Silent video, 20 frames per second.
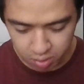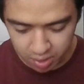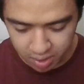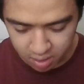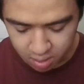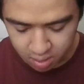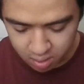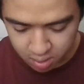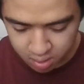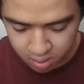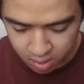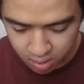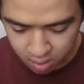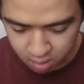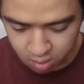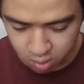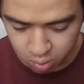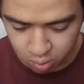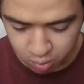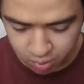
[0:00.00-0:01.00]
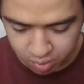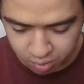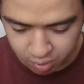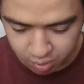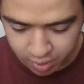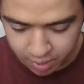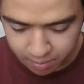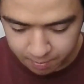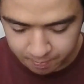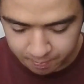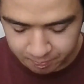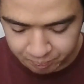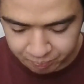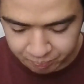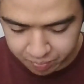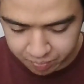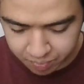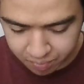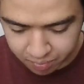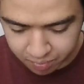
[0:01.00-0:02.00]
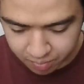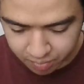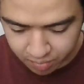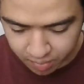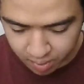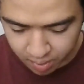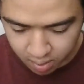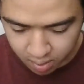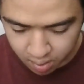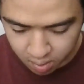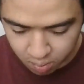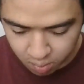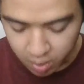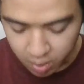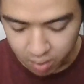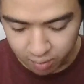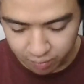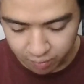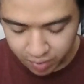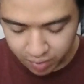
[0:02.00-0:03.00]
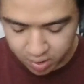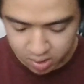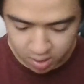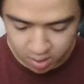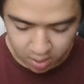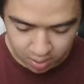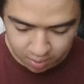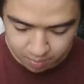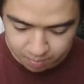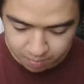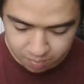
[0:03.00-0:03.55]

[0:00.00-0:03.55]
in slot 2 and 3? Well, firstly,